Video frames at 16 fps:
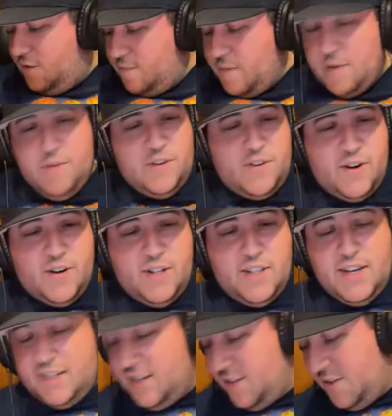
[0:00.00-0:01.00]
made me start
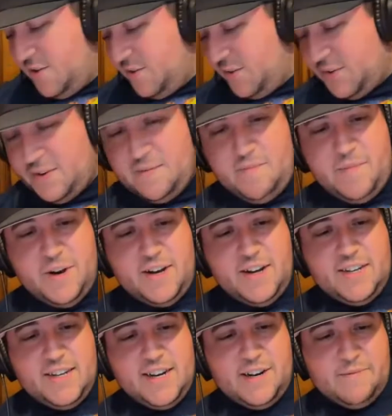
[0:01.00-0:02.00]
collecting those.
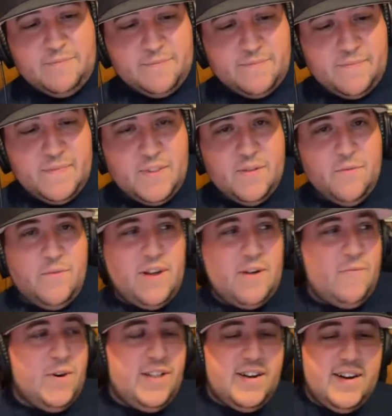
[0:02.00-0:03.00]
But,
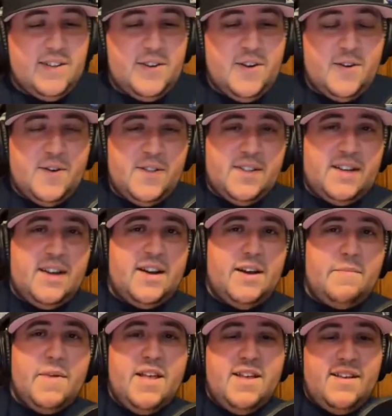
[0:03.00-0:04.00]
Will and I talk all the
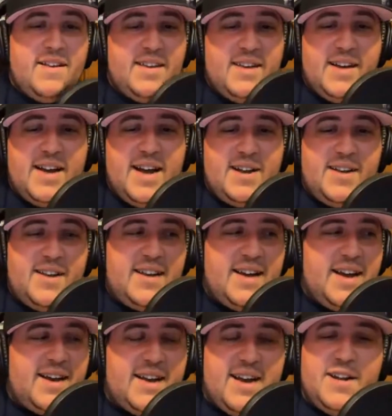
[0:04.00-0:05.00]
time. You
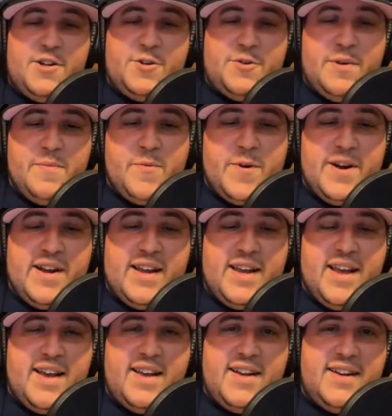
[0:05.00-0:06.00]
gotta kind of trim where you
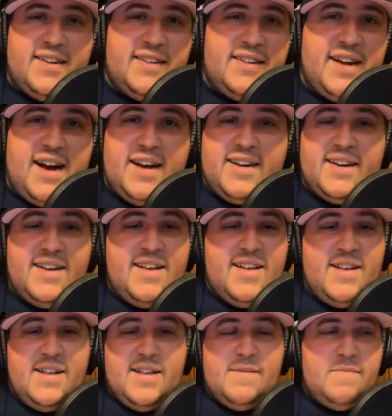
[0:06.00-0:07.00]
can and not
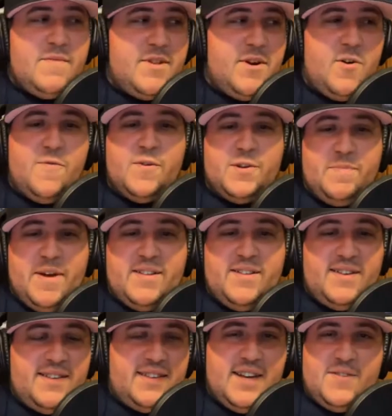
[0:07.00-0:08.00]
overspend
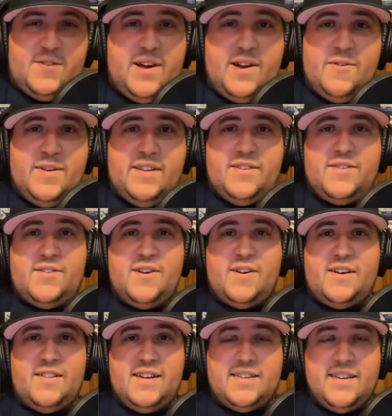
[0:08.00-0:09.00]
on stuff. So I don't need to start
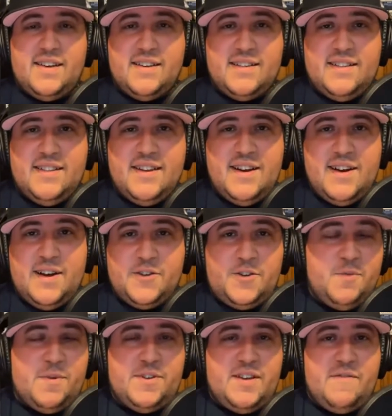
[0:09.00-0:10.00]
collecting
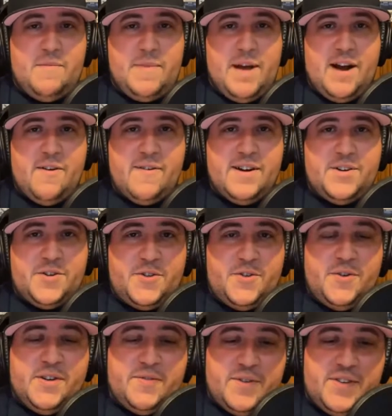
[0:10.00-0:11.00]
Super 7 Power Rangers
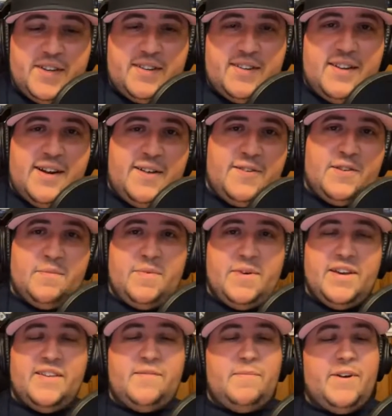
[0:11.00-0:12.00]
toys for $60 a
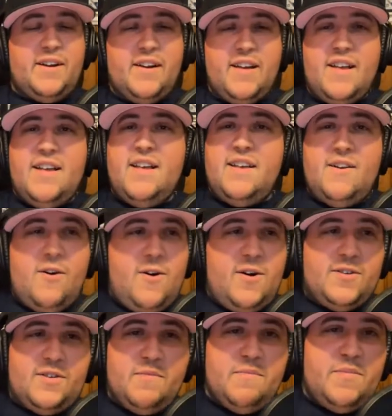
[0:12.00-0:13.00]
piece. But
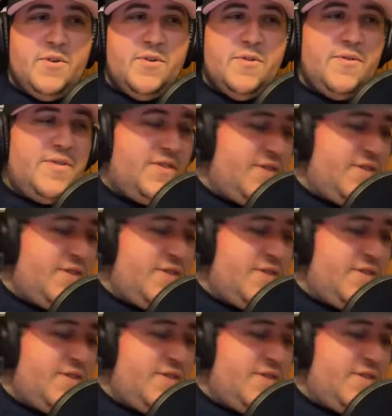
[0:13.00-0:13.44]
awesome booth.